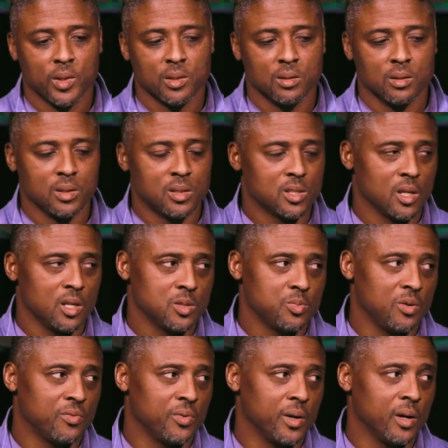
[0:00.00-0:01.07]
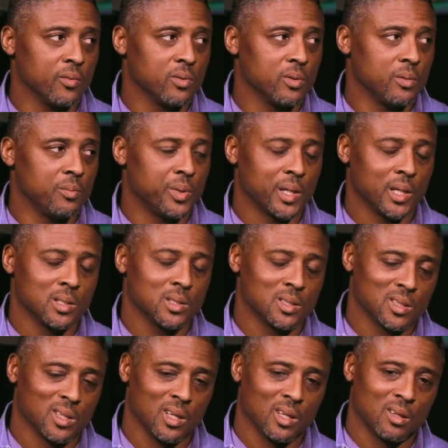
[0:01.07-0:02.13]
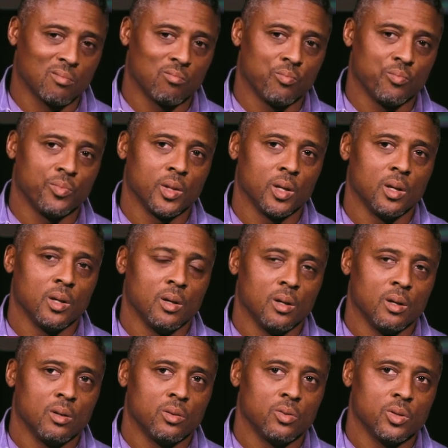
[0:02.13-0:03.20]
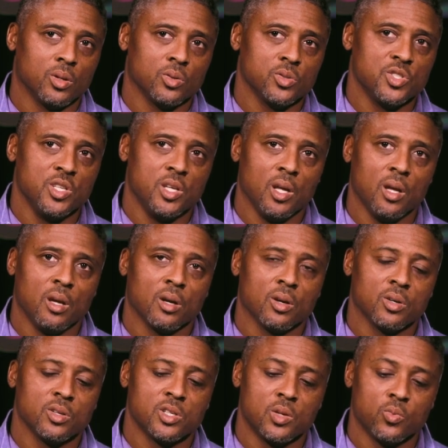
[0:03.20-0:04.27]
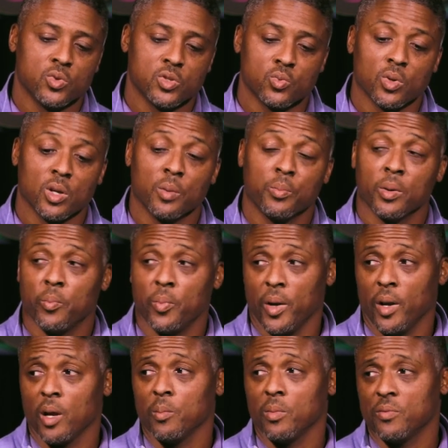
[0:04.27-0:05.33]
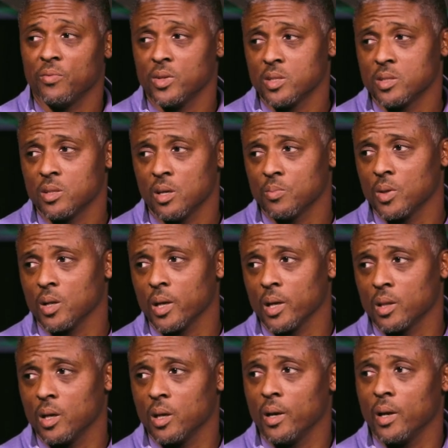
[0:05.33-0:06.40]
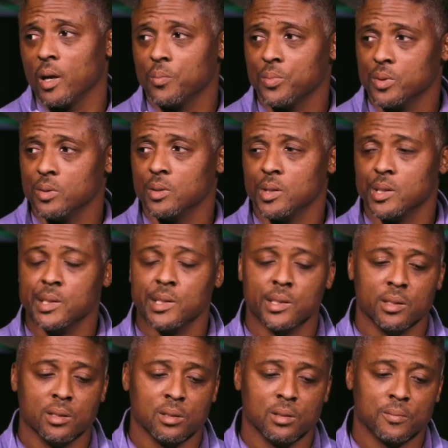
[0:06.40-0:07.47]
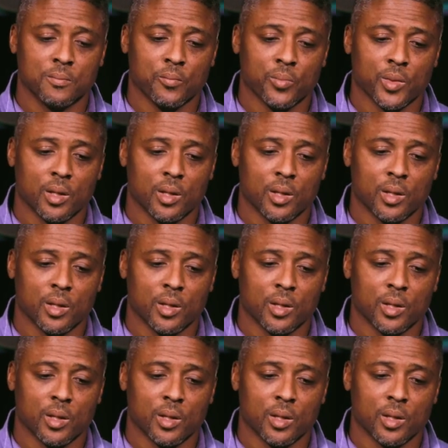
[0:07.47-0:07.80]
it changed me forever. But I just think through those years, she was really preparing me for something like that happen. And,